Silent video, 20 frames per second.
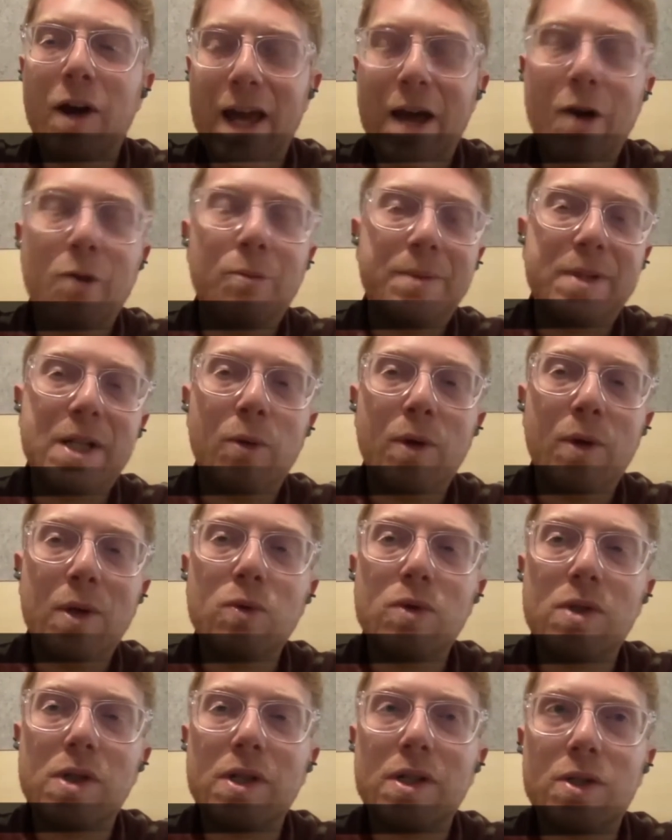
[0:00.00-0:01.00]
helps our
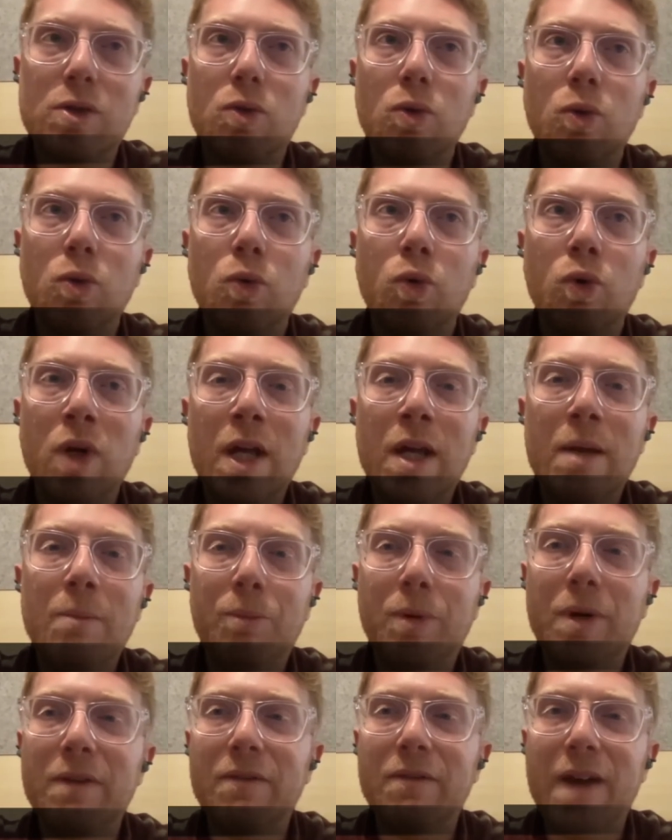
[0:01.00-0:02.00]
users to
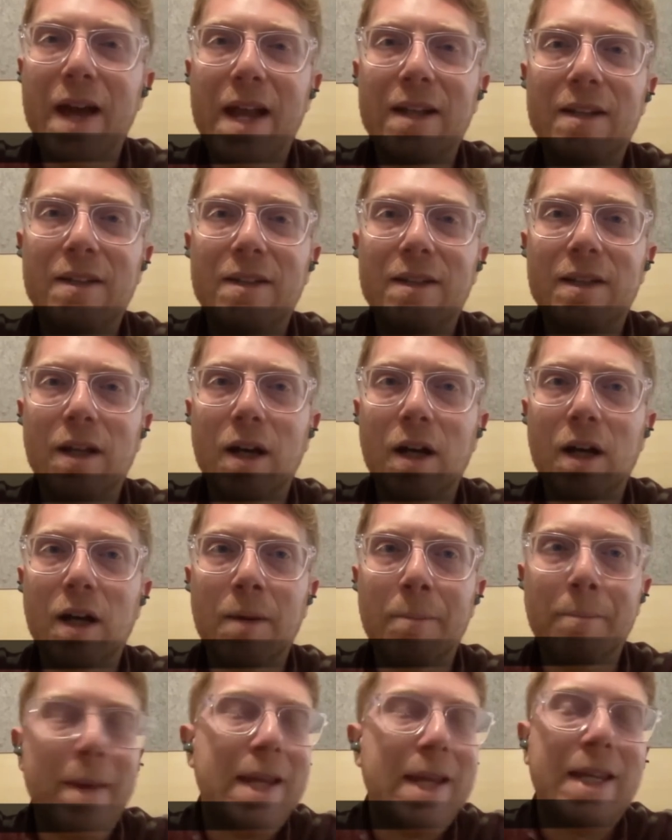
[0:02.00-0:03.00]
prevent
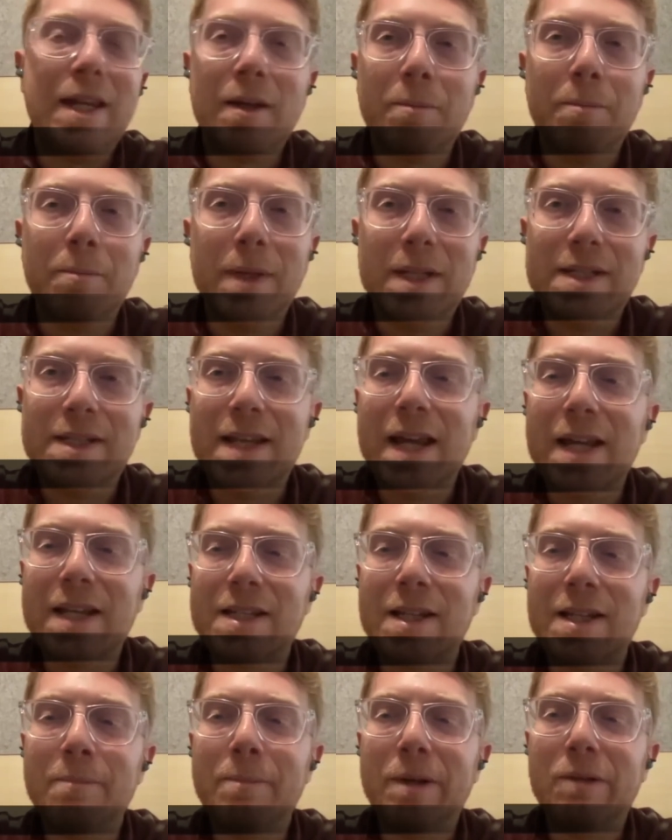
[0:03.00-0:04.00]
making
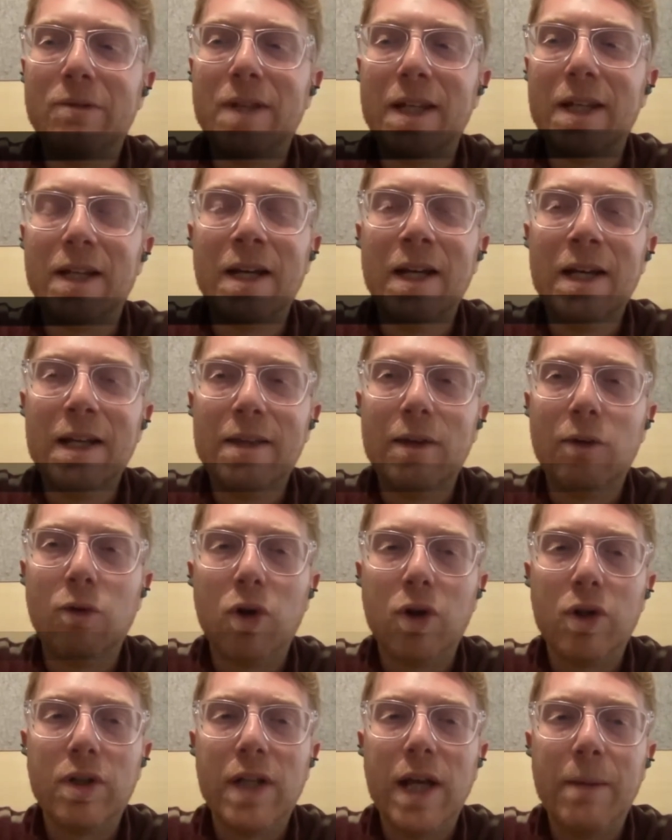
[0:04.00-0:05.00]
mistakes and building the
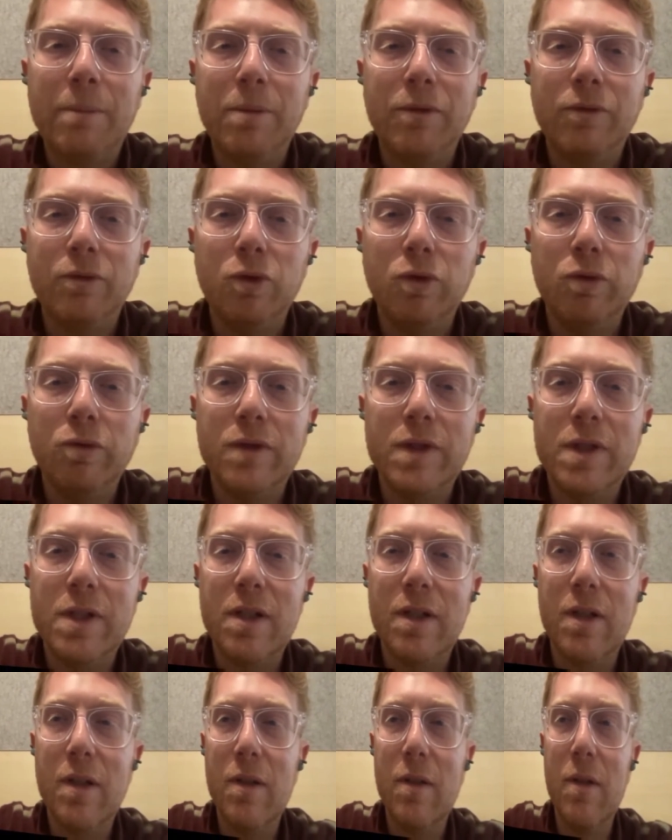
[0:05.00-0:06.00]
wrong type of rules.